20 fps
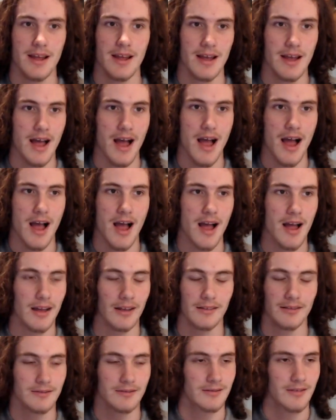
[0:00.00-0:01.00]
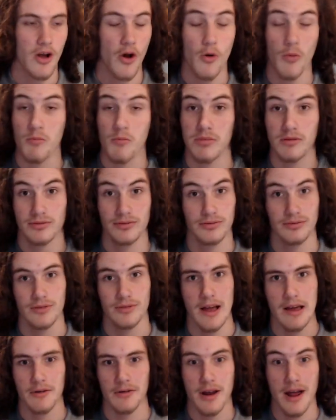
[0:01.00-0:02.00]
I don't
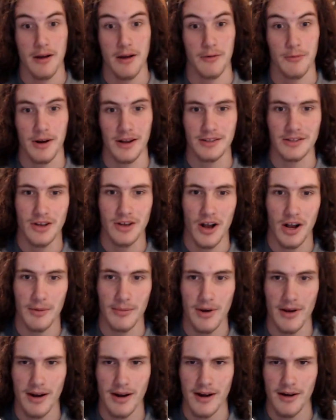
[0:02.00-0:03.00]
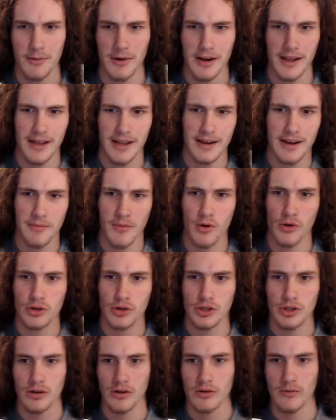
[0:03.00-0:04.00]
want to talk about it. I don't want to get
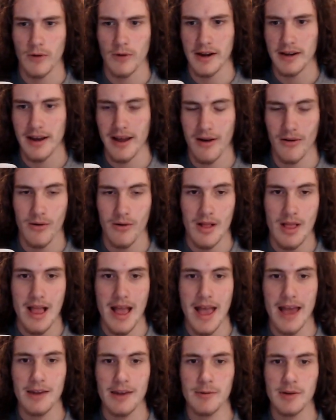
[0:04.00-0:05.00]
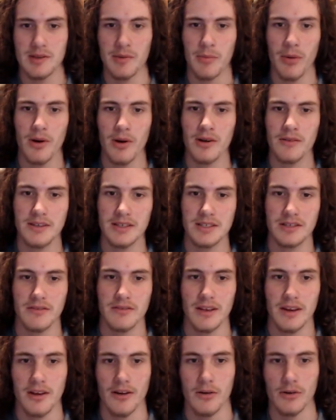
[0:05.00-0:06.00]
emotional right now. Anyway, the point of this
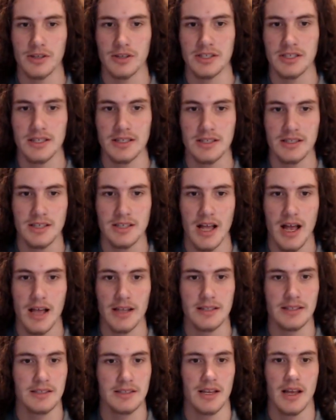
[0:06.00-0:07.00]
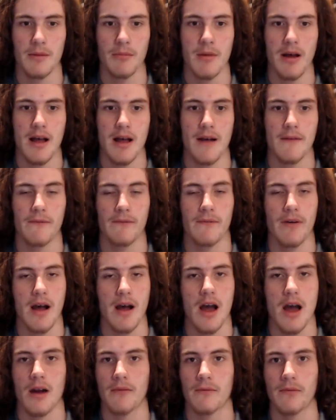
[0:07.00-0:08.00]
video is just some
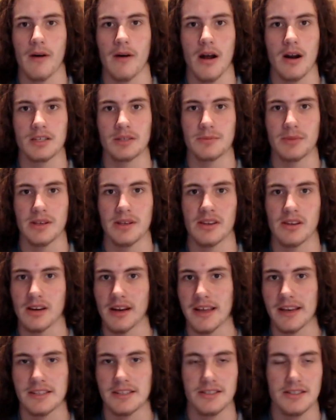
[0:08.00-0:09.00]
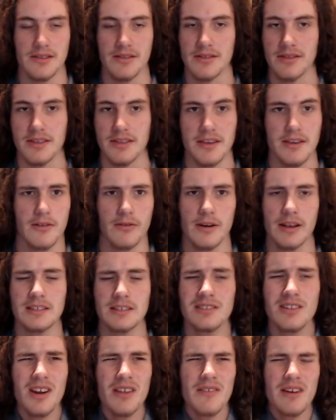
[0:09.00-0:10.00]
far speculation theory.
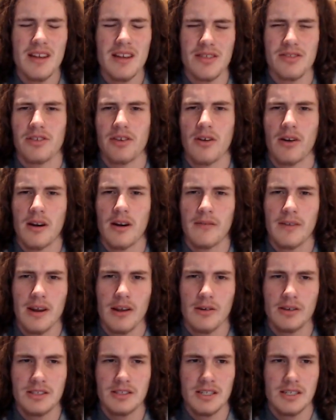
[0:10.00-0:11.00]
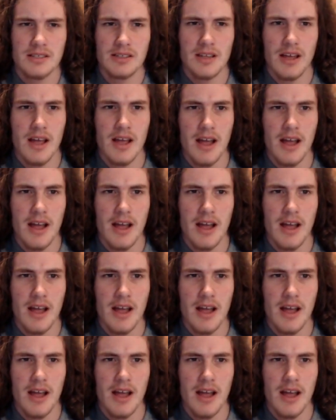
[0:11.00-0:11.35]
It's not even a theory video. It's just,